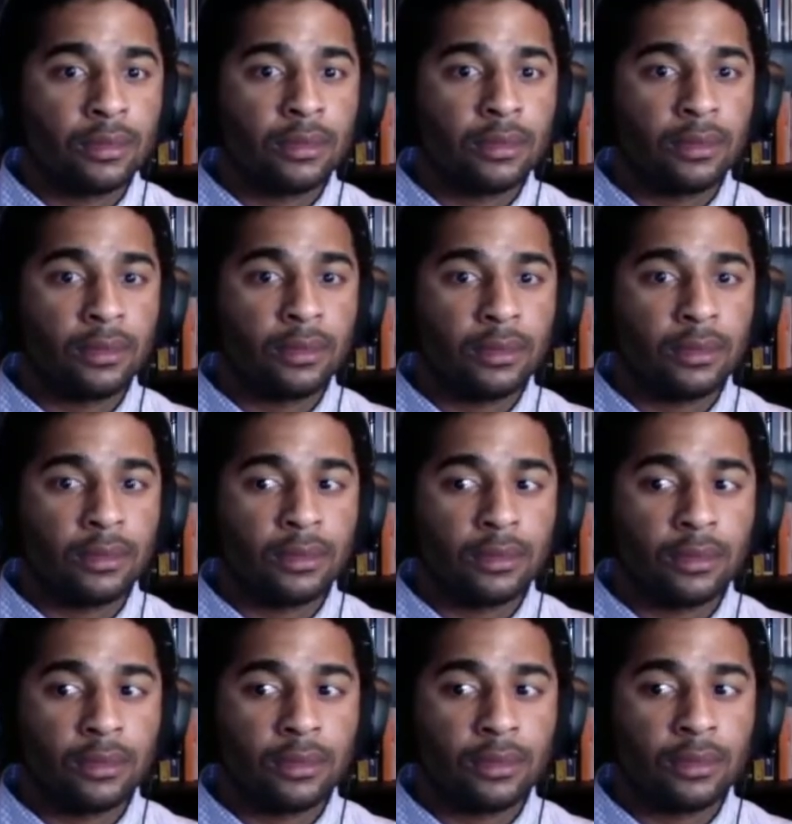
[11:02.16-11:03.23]

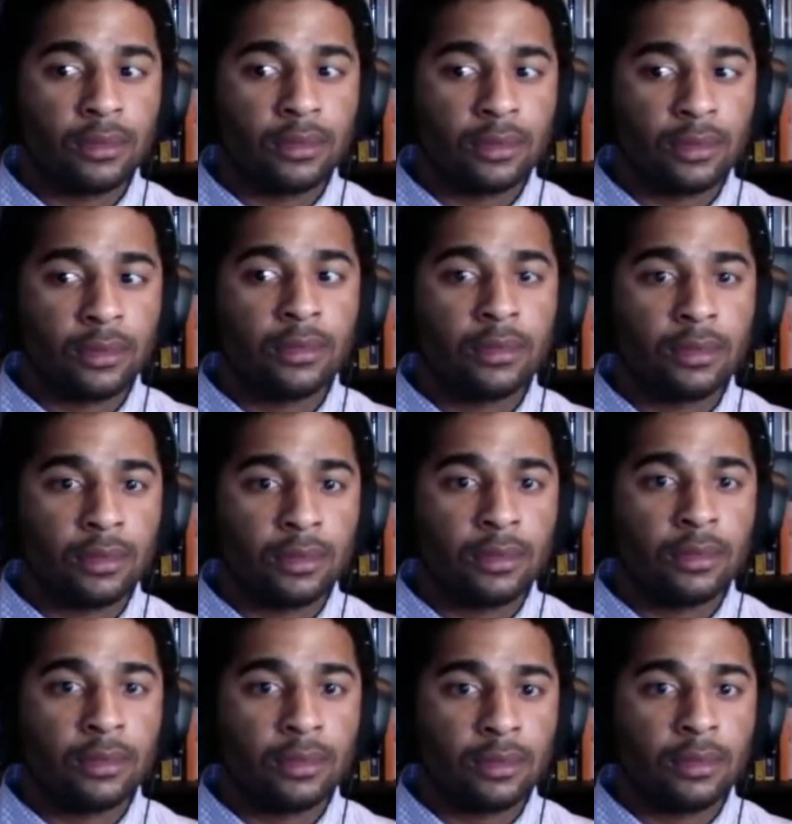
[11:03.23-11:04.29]

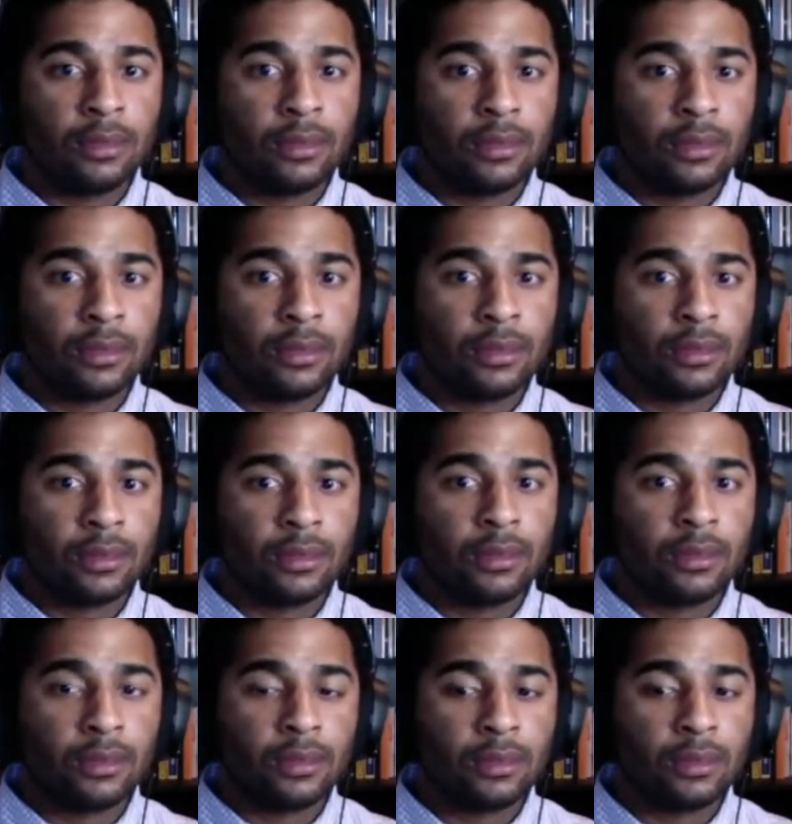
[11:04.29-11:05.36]

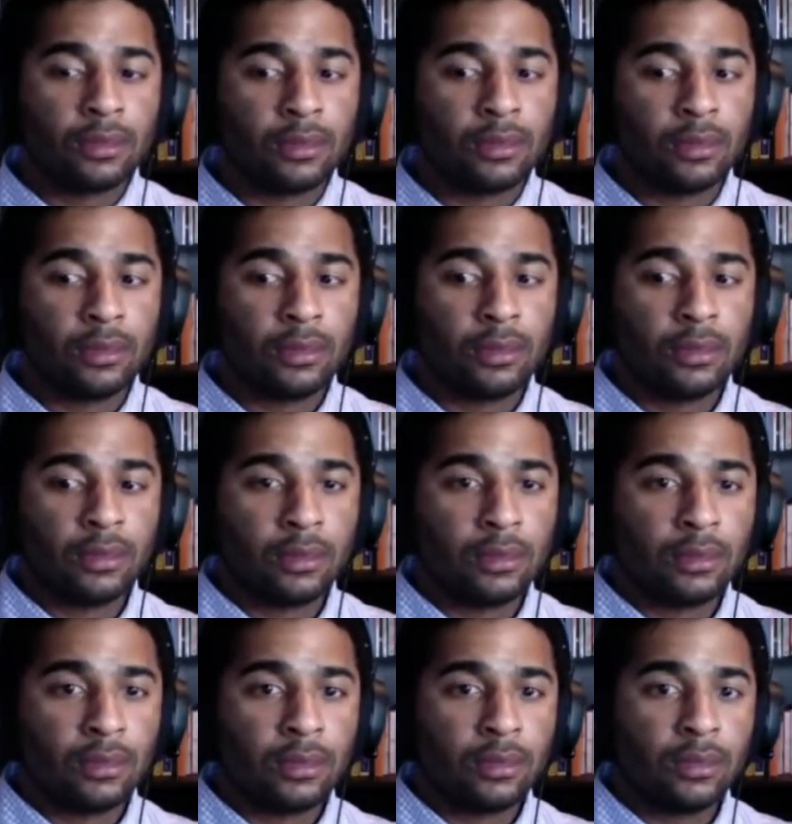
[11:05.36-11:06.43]

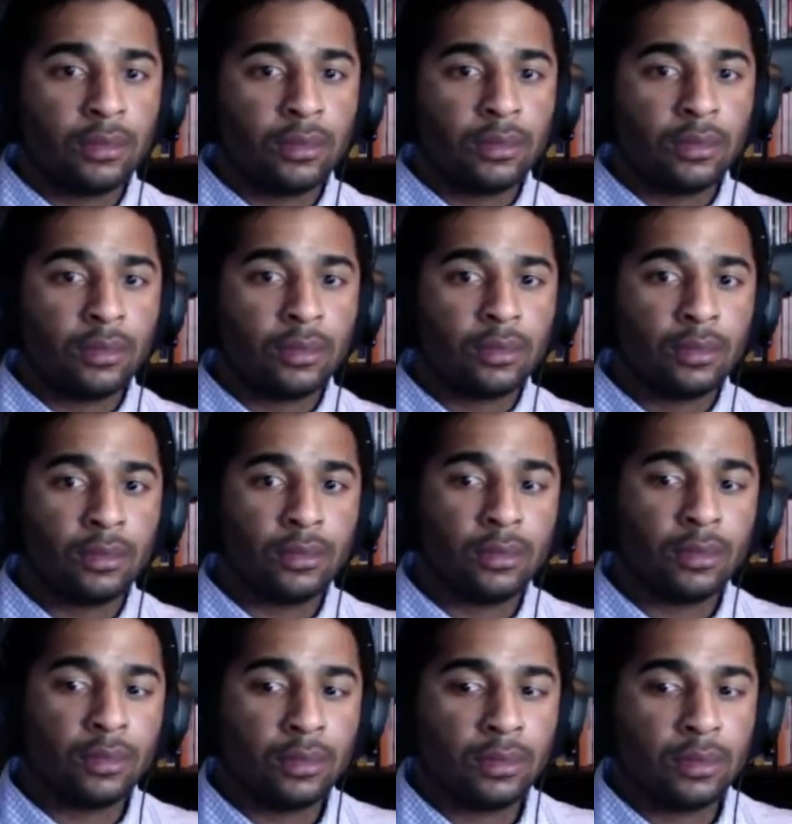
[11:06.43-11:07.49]

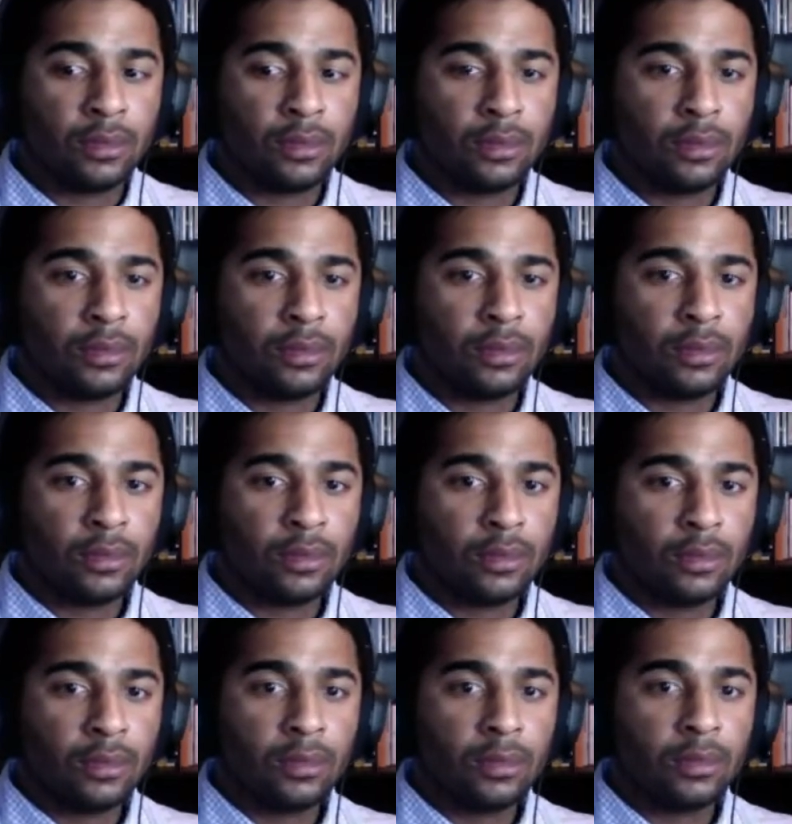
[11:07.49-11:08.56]

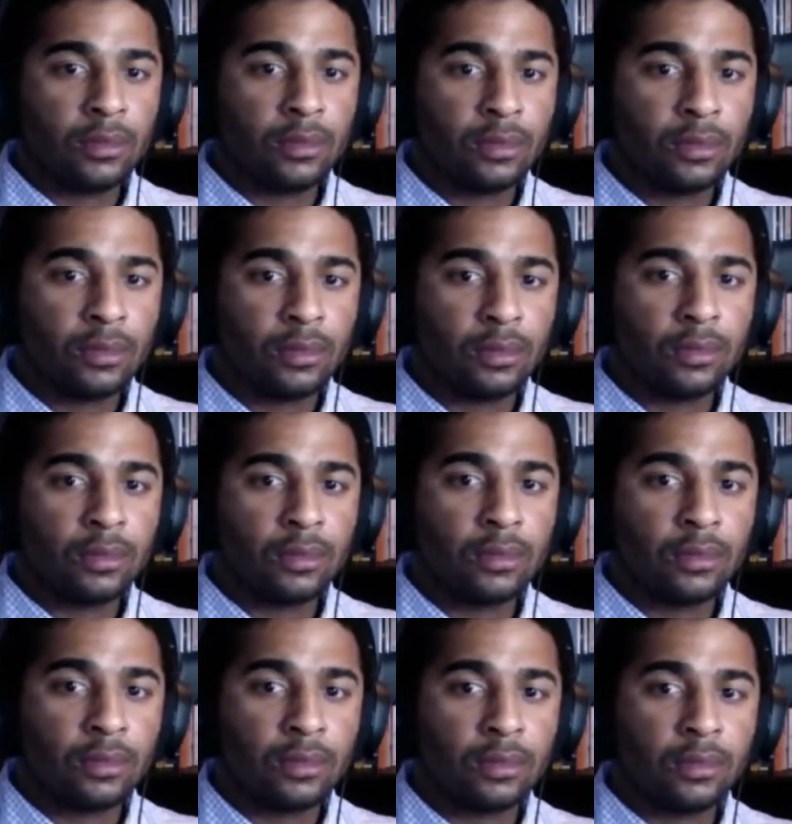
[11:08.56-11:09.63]

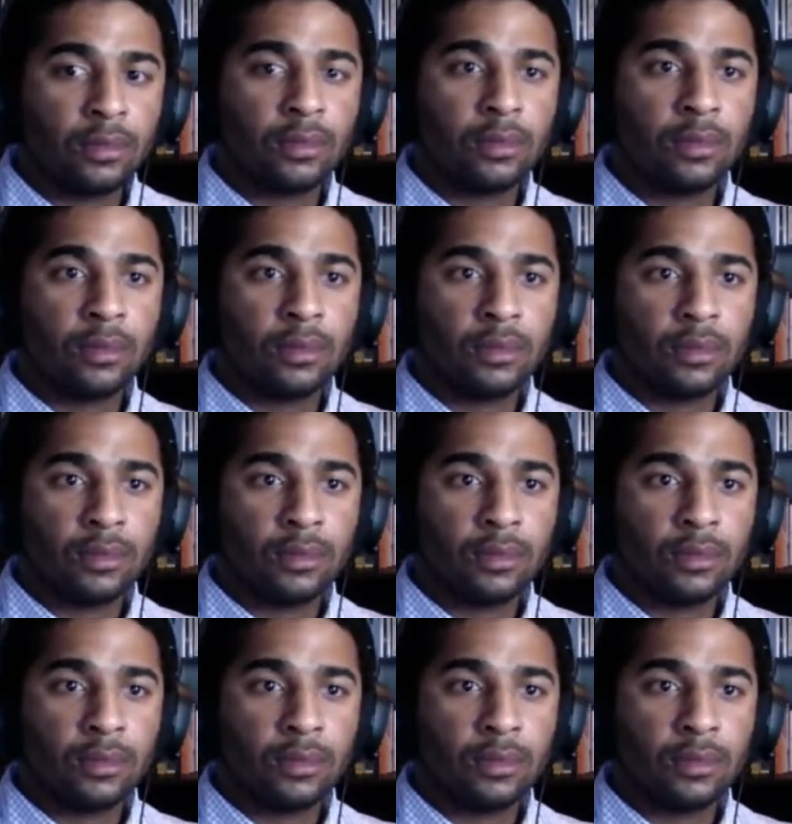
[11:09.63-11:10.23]
This person isn't speaking.